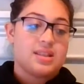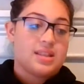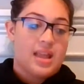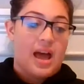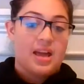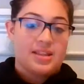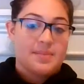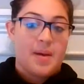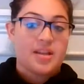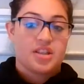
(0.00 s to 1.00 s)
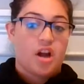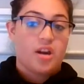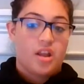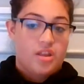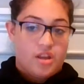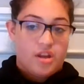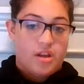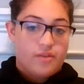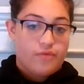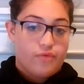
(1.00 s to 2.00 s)
that it depended on in
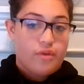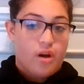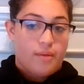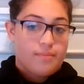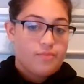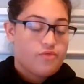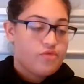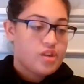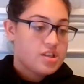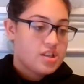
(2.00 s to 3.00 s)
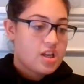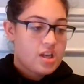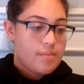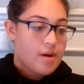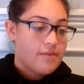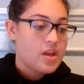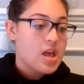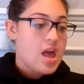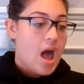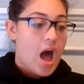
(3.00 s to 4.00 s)
the study above.
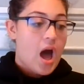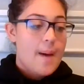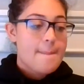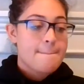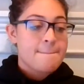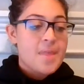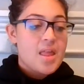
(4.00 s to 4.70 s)
And